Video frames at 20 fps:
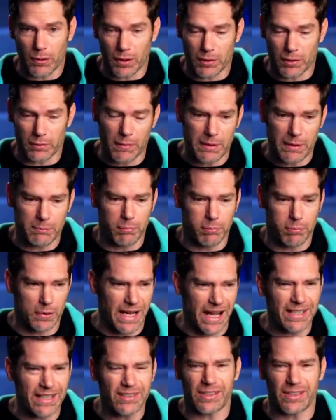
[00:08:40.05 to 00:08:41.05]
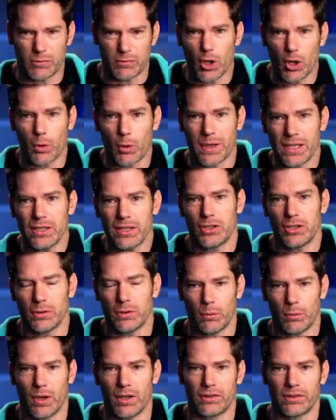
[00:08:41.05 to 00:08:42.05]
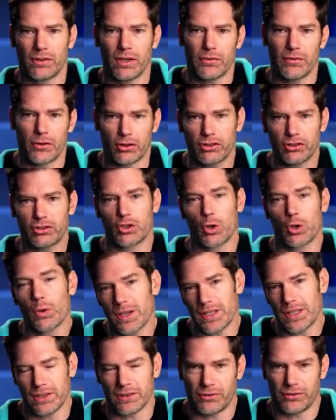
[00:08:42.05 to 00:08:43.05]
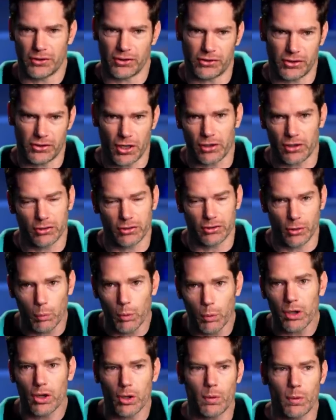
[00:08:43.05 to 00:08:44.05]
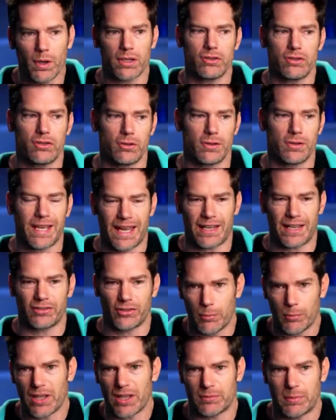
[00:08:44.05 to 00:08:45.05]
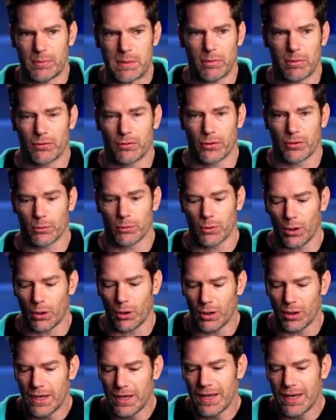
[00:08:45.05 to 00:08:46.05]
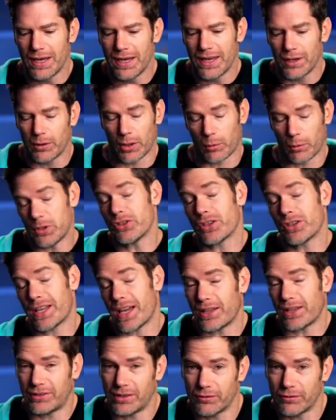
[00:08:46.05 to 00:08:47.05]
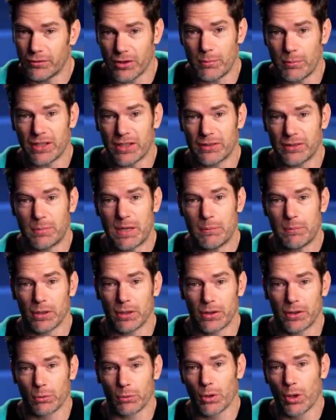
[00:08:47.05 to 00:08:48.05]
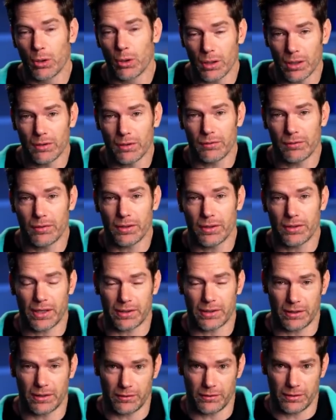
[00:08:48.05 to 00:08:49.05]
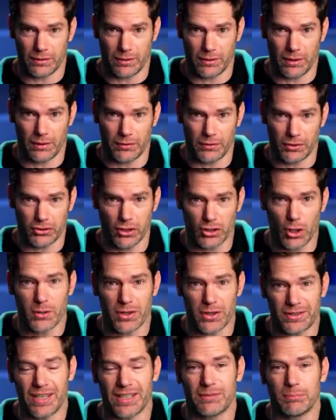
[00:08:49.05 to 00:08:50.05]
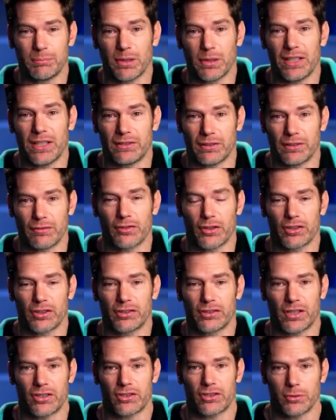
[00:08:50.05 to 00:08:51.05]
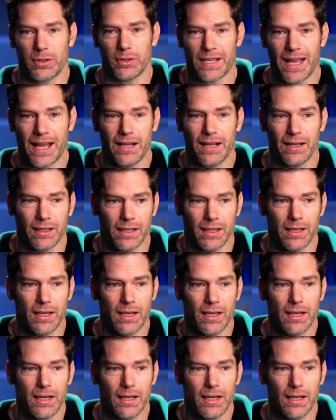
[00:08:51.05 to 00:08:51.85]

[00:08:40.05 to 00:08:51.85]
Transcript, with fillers: my concept going into it was the story is the star, so we're going to cast the best people for the role. Now, when you're casting for the best people in the role of that uh, of a show that takes place in first century Galilee,